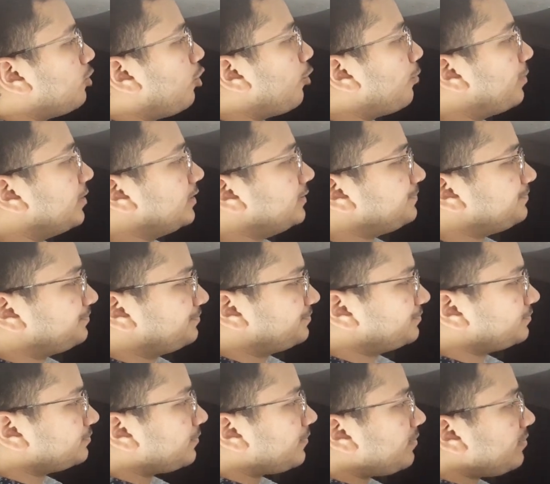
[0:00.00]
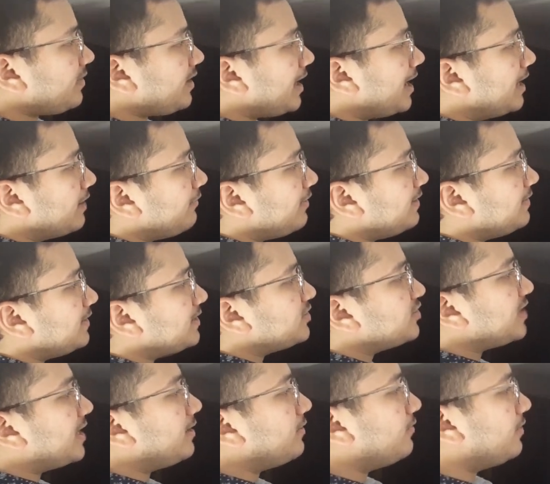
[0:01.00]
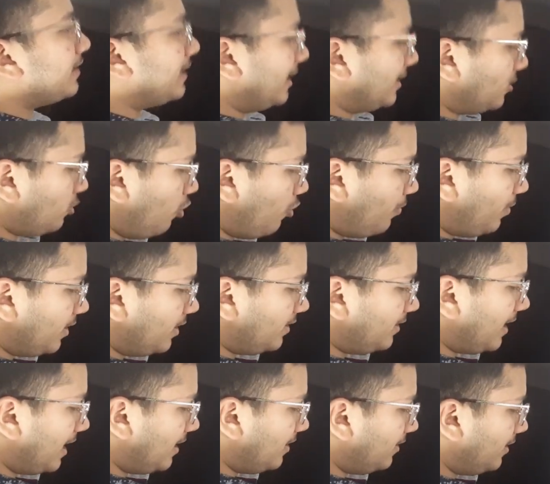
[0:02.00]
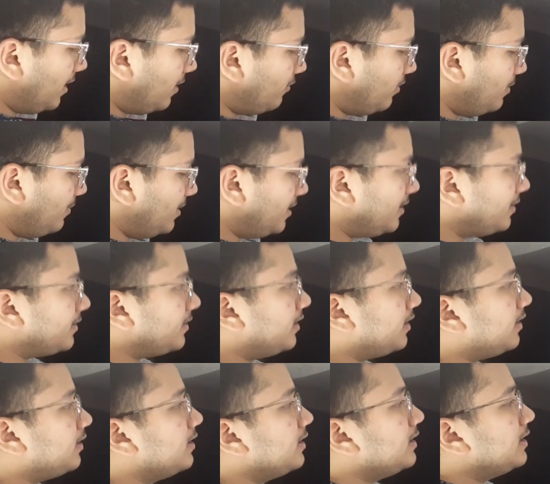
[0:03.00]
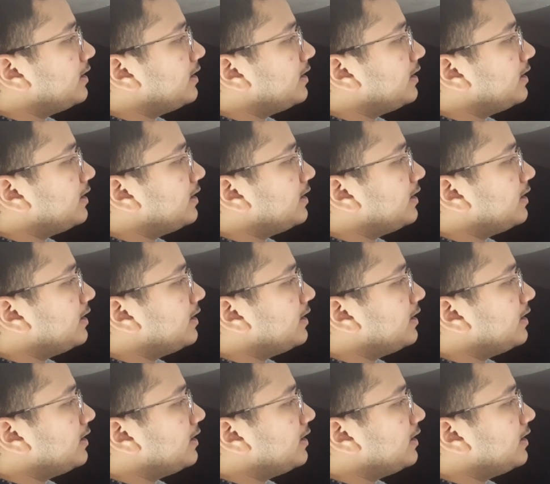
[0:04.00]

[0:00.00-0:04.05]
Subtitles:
open, and when this channel will get open, then there will be the